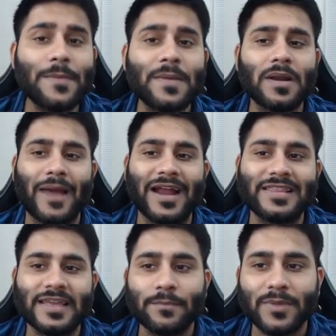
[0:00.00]
people might
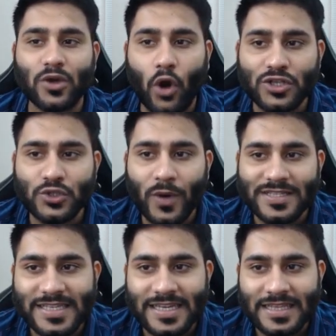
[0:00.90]
think because you are
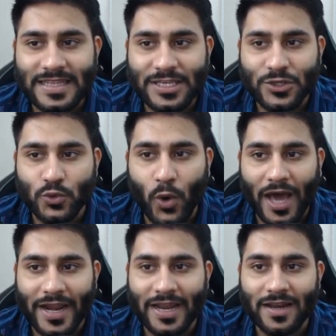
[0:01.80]
seeing the
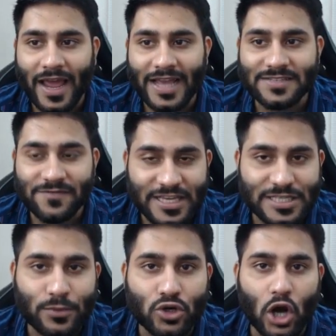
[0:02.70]
URL as
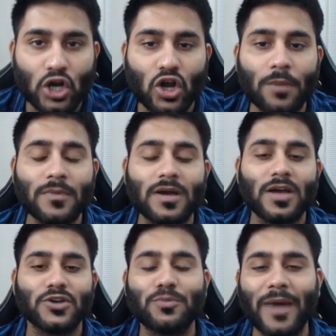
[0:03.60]
facebook.com,
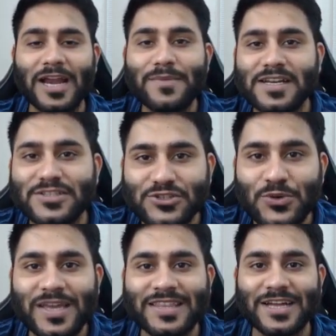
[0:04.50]
you might be
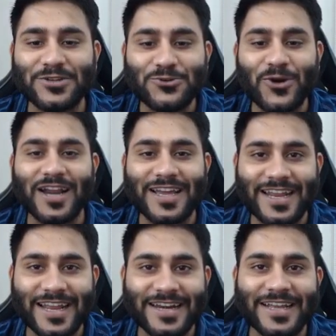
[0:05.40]
assuming that you are
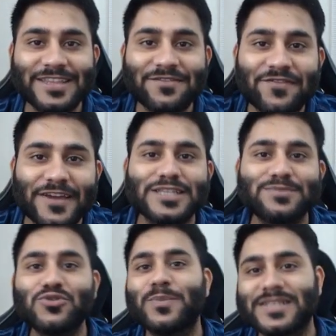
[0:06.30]
creating the
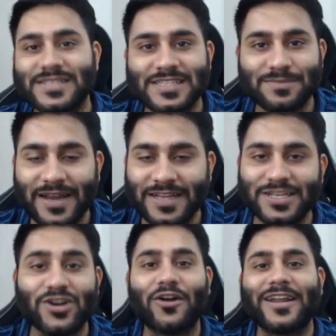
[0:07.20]
Facebook business manager,
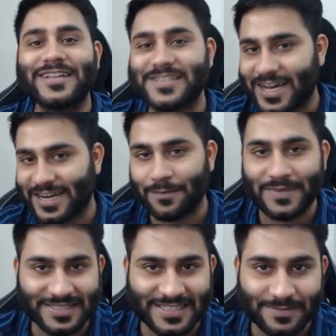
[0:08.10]
not Instagram
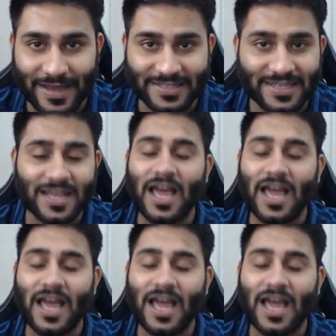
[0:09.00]
business manager,